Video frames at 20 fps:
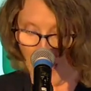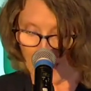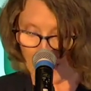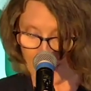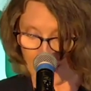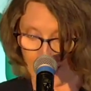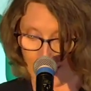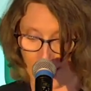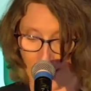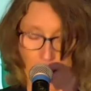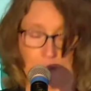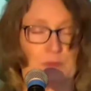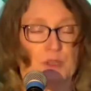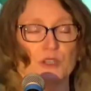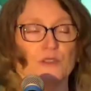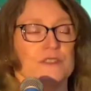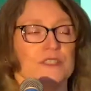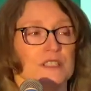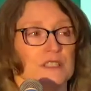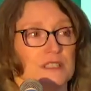Since I
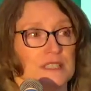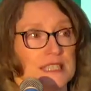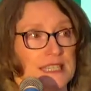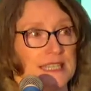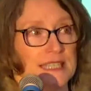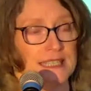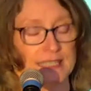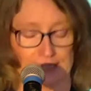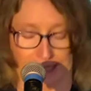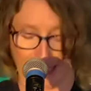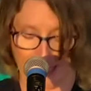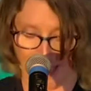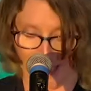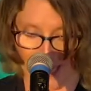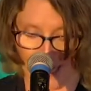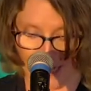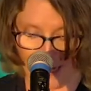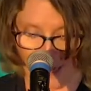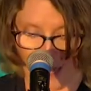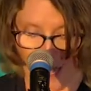moved to
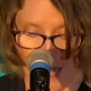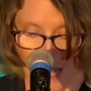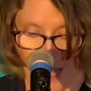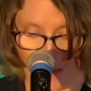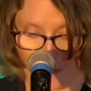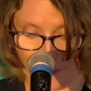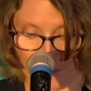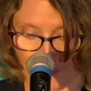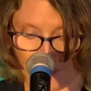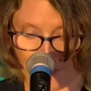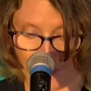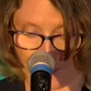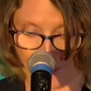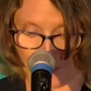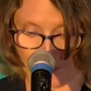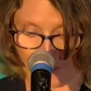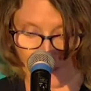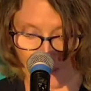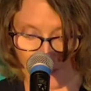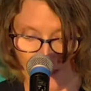Tennessee, um,
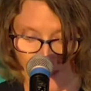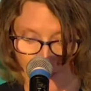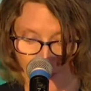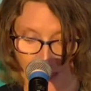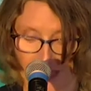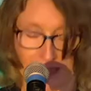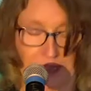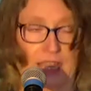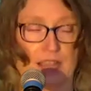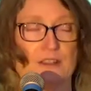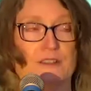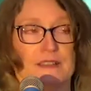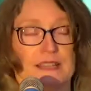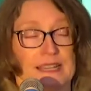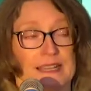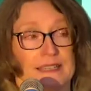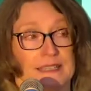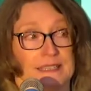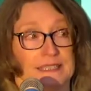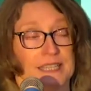they've been there and
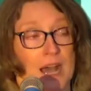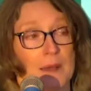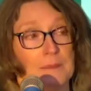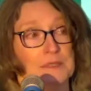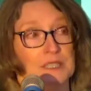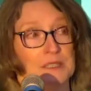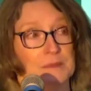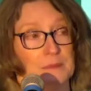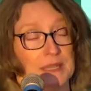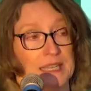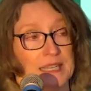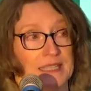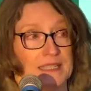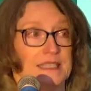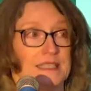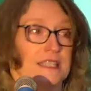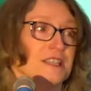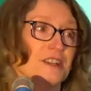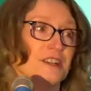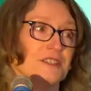they adopted me
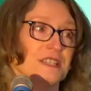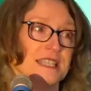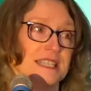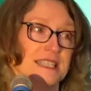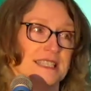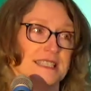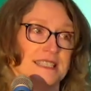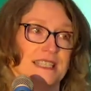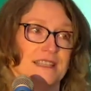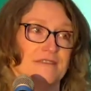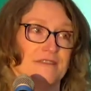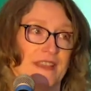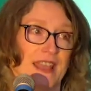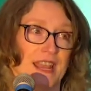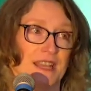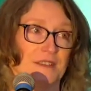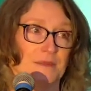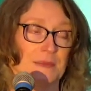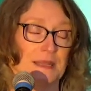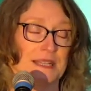into their Tennessee
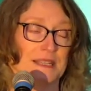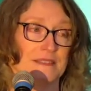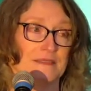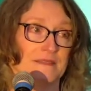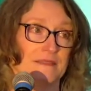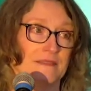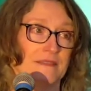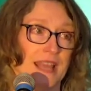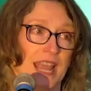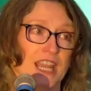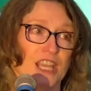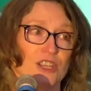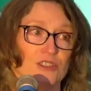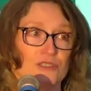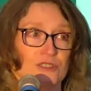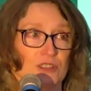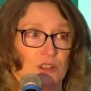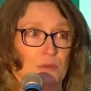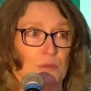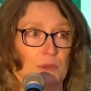family thank you
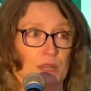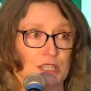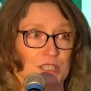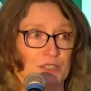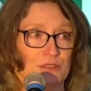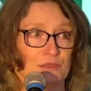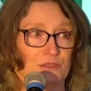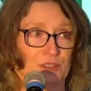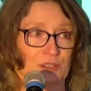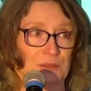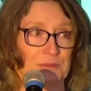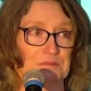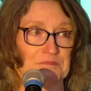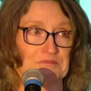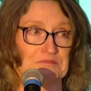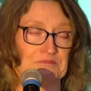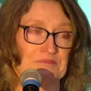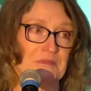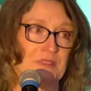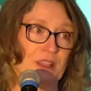so much for,
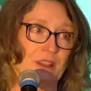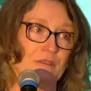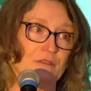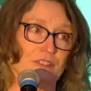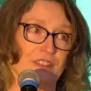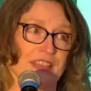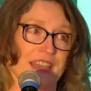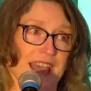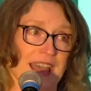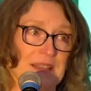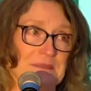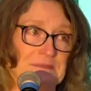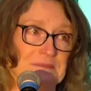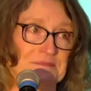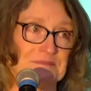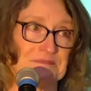for that.